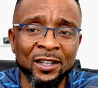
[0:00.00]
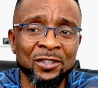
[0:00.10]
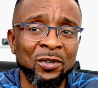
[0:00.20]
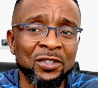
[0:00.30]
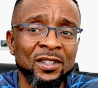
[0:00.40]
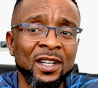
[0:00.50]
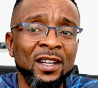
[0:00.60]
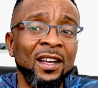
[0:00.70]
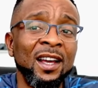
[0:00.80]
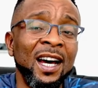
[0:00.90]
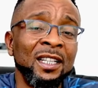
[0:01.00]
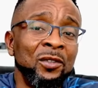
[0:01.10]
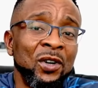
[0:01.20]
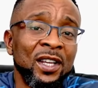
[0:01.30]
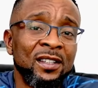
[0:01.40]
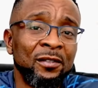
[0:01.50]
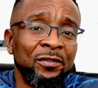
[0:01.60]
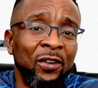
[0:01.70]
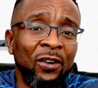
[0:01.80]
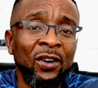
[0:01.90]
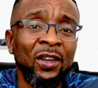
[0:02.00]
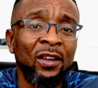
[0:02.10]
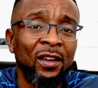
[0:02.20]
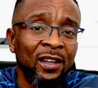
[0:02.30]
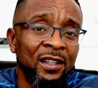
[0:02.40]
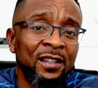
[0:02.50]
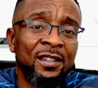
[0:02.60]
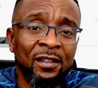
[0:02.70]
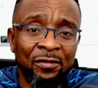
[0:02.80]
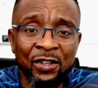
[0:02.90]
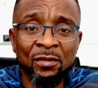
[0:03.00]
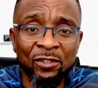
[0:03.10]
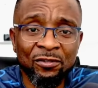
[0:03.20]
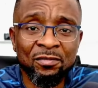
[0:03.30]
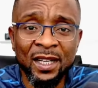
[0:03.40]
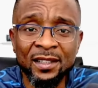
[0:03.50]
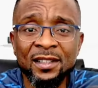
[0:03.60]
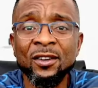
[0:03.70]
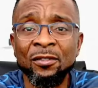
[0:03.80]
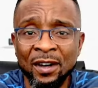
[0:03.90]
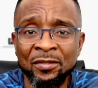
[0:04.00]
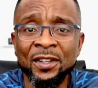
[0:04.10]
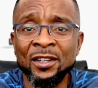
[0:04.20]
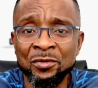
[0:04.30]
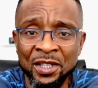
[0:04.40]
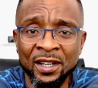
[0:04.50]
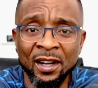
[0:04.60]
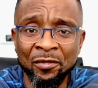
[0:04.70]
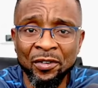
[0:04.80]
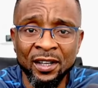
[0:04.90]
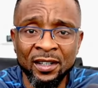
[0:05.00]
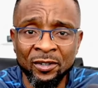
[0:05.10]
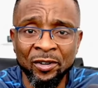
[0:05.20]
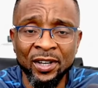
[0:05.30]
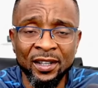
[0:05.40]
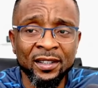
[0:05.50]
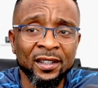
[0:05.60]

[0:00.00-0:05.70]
So he was advocating for easy, free movement of Africans within Africa, okay?